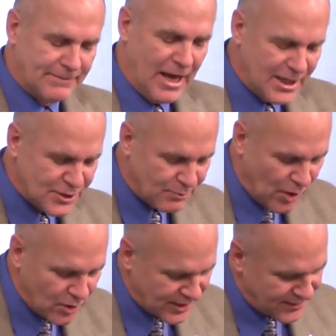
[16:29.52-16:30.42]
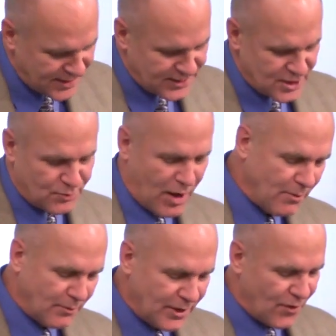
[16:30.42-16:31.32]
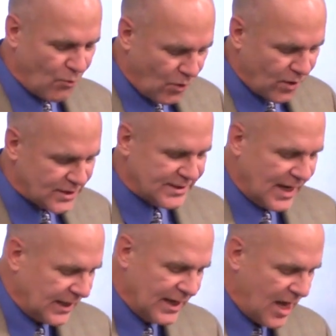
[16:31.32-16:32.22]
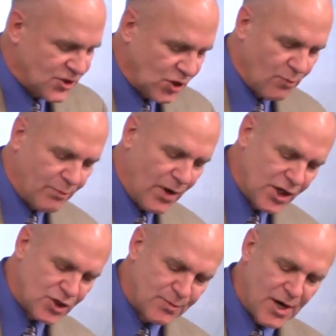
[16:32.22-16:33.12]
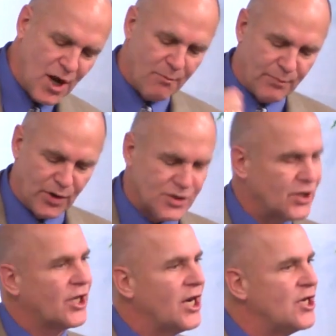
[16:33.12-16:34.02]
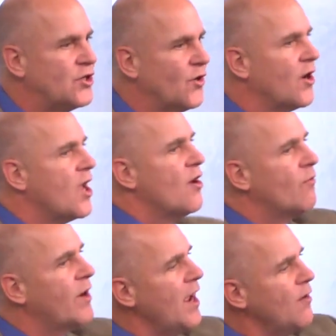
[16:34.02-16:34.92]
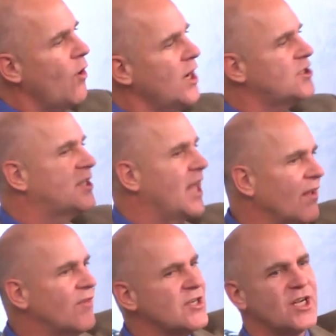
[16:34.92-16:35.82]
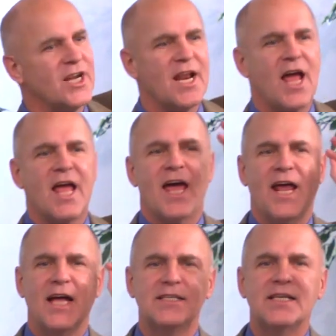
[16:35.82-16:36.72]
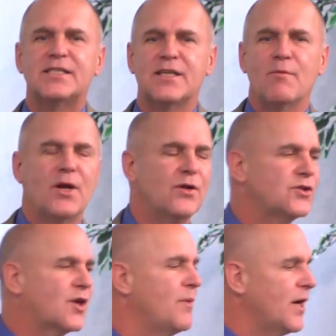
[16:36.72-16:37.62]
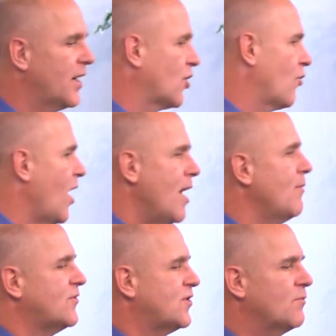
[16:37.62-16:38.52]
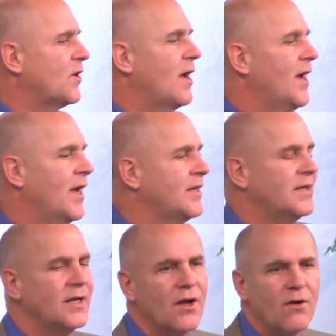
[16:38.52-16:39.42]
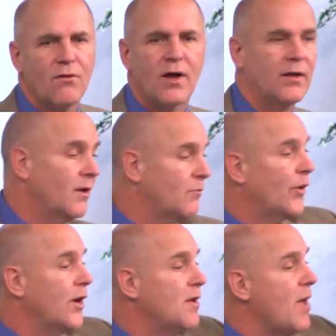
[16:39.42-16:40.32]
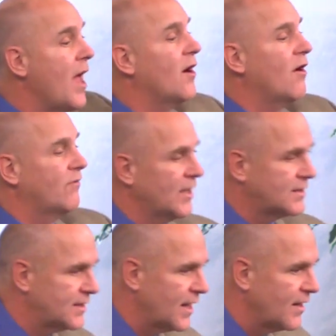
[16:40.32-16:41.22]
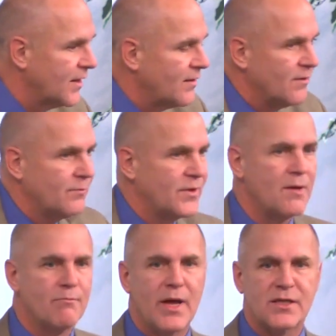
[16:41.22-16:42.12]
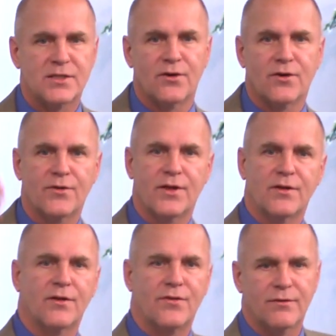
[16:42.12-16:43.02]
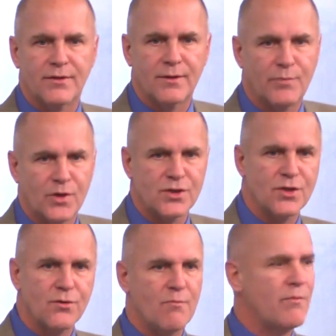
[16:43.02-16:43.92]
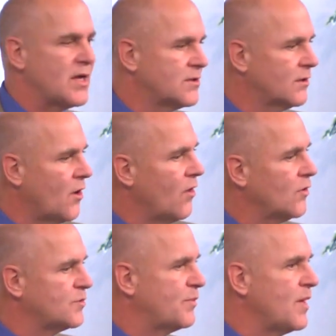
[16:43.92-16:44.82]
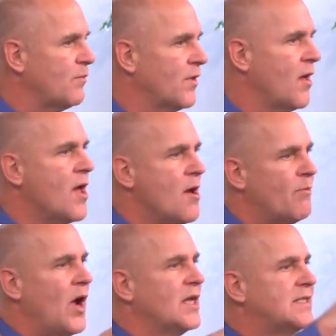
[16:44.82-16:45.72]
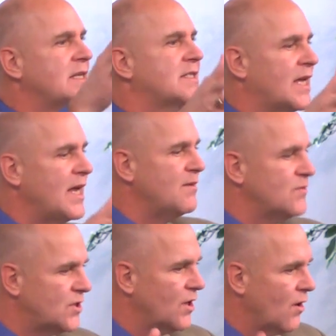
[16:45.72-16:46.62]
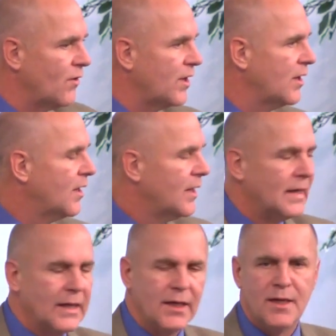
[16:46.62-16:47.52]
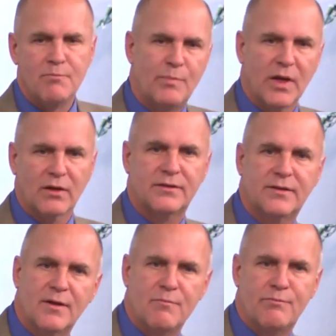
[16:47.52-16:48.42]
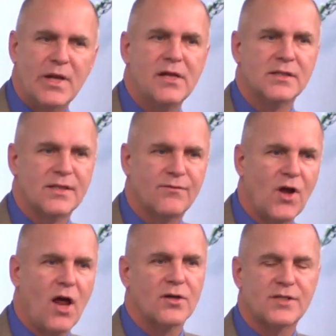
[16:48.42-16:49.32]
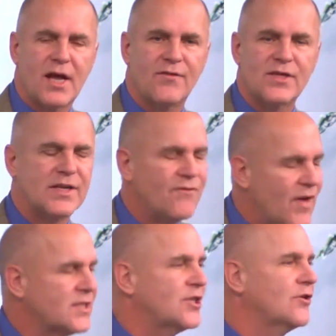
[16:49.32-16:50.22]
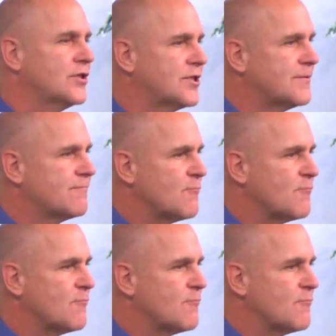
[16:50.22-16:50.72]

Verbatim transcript: Now, I suppose that this is probably the worst psychological punishment a person can endure. When I watch television and I see someone who's committed a crime of some kind, Bernie Madoff, let's say, the embezzler, the person who embezzled all those people, the Ponzi schemes, he built billions of dollars out of his investors.